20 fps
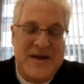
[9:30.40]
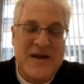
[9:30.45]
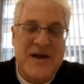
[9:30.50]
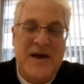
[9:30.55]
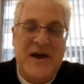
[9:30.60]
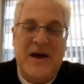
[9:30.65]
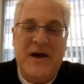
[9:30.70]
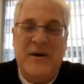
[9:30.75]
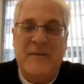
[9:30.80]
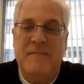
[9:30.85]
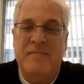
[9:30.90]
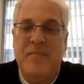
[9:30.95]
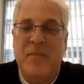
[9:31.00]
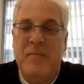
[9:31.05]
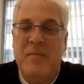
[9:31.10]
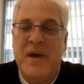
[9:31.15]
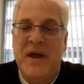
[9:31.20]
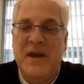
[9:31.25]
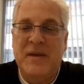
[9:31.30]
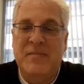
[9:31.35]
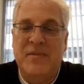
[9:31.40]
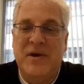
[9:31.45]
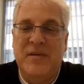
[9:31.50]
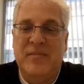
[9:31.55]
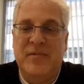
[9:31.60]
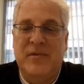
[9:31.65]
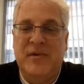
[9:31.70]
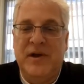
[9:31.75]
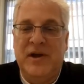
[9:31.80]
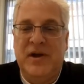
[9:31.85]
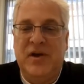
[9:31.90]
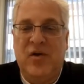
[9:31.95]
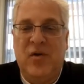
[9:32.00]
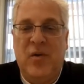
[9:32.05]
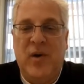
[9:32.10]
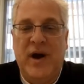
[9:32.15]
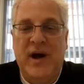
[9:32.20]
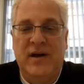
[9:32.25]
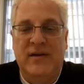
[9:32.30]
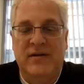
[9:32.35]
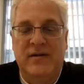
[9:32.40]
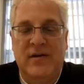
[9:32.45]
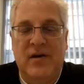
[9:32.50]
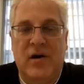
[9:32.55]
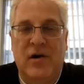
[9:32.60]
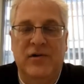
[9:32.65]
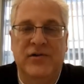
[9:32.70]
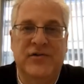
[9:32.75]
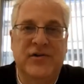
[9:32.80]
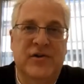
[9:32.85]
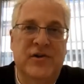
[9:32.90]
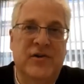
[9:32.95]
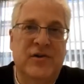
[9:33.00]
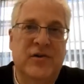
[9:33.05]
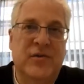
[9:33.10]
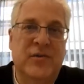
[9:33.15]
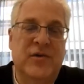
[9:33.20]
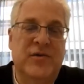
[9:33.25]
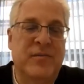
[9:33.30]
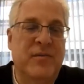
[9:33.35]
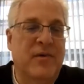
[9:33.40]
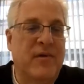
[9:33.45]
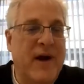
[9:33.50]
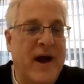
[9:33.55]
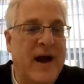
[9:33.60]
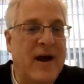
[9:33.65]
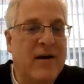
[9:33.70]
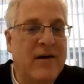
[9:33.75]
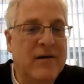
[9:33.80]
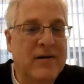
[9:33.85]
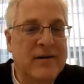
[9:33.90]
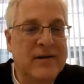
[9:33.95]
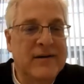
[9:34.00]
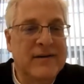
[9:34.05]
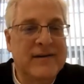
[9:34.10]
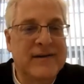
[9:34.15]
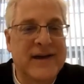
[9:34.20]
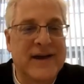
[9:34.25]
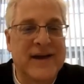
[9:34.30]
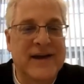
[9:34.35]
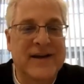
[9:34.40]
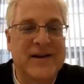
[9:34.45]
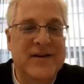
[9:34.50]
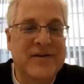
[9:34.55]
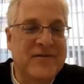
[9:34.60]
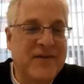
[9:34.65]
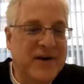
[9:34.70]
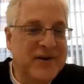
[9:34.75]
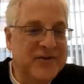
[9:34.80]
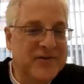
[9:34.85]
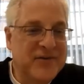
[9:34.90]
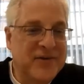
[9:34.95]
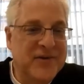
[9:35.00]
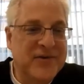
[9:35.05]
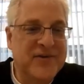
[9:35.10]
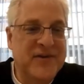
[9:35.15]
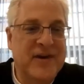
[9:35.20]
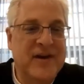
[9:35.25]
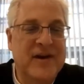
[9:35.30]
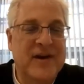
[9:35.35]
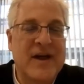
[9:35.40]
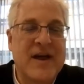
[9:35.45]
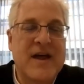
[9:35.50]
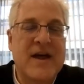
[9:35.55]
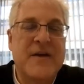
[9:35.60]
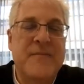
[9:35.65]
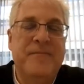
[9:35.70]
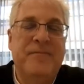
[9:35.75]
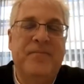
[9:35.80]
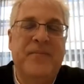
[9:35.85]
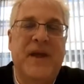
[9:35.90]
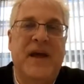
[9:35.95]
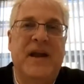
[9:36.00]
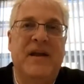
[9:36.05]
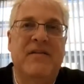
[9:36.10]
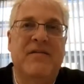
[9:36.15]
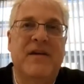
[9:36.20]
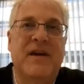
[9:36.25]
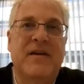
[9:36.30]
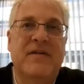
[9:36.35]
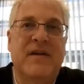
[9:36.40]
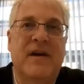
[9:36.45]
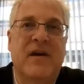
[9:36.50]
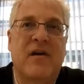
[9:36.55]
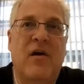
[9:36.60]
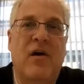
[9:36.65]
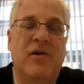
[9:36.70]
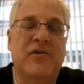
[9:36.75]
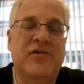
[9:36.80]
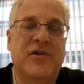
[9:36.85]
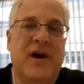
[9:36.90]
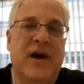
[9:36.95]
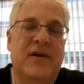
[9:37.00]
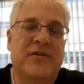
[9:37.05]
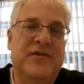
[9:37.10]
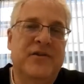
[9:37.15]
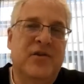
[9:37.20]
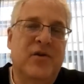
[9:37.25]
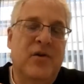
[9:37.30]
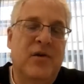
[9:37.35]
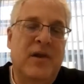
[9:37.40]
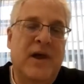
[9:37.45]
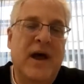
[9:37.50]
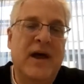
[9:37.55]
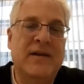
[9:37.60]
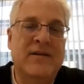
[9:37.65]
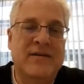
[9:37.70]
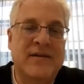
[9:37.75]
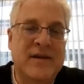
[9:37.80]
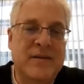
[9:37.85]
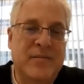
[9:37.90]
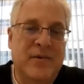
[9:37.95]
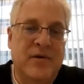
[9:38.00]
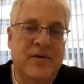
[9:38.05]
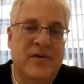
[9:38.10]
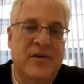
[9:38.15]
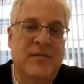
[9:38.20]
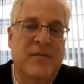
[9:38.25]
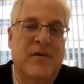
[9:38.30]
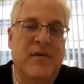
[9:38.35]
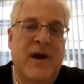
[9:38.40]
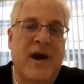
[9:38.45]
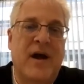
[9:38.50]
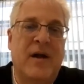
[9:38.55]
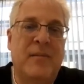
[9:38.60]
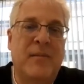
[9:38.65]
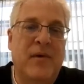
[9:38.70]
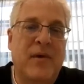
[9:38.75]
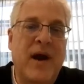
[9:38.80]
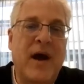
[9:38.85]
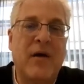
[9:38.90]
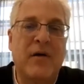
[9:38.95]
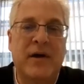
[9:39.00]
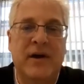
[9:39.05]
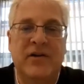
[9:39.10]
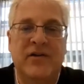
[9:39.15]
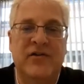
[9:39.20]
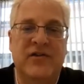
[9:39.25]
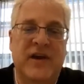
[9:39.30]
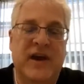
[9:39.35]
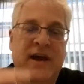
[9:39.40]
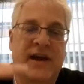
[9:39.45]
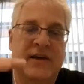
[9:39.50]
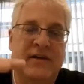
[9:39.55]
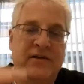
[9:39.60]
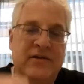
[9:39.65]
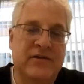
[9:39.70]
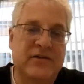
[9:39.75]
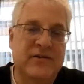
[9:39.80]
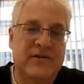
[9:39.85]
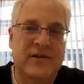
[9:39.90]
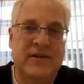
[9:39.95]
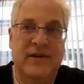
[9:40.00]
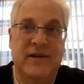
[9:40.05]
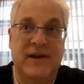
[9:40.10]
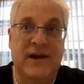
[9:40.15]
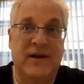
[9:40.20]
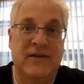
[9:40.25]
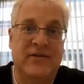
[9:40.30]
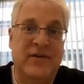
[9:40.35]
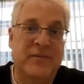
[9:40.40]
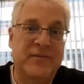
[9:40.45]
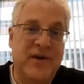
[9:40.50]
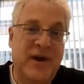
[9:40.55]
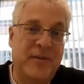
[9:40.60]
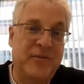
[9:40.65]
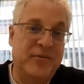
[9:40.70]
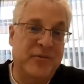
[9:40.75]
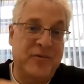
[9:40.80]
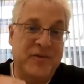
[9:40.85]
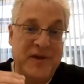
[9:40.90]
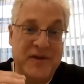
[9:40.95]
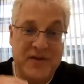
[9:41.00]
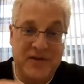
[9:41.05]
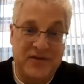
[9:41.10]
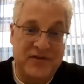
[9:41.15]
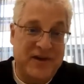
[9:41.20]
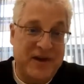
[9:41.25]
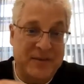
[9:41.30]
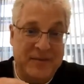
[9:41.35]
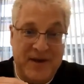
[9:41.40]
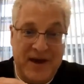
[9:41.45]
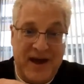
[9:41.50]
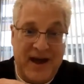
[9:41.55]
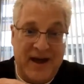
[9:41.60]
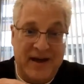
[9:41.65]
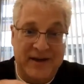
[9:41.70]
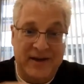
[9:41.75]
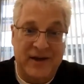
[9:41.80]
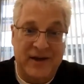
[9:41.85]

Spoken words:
Many people equate culture with morale and vice versa. And I think that culture has to go a lot deeper than morale. Morale can change sometimes within the same day.